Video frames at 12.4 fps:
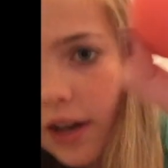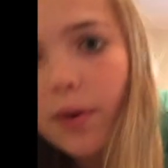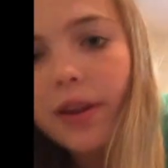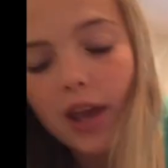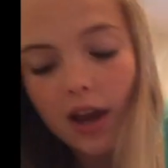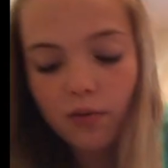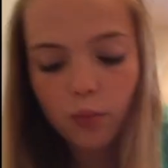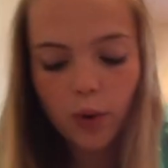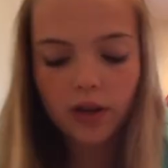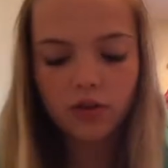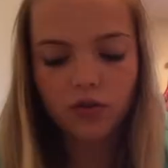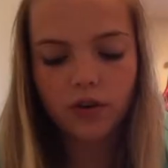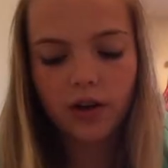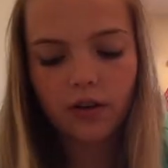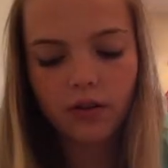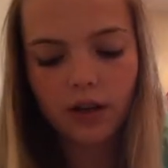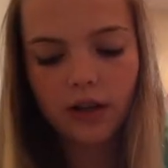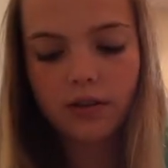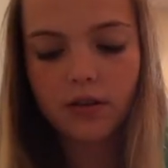Anyway, they have wings
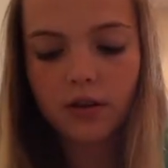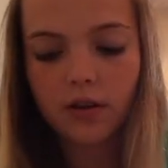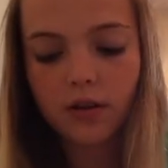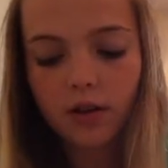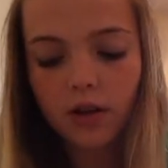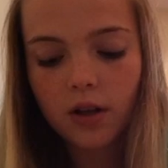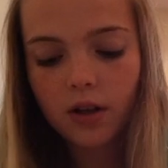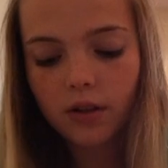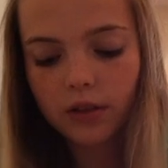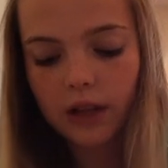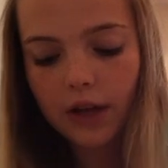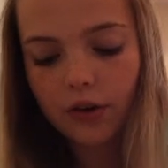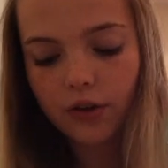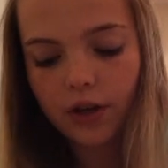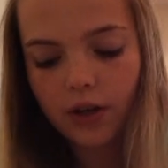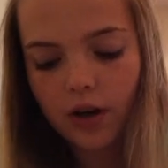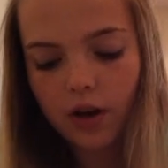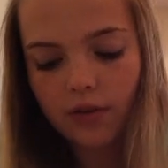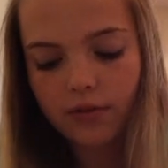around, like, the
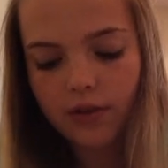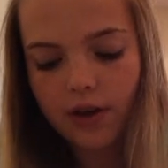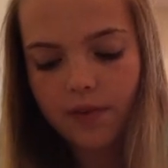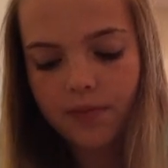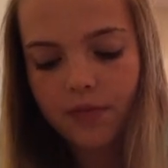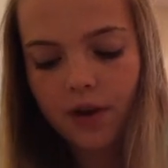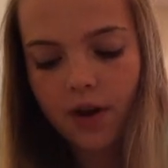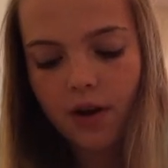lettering of them.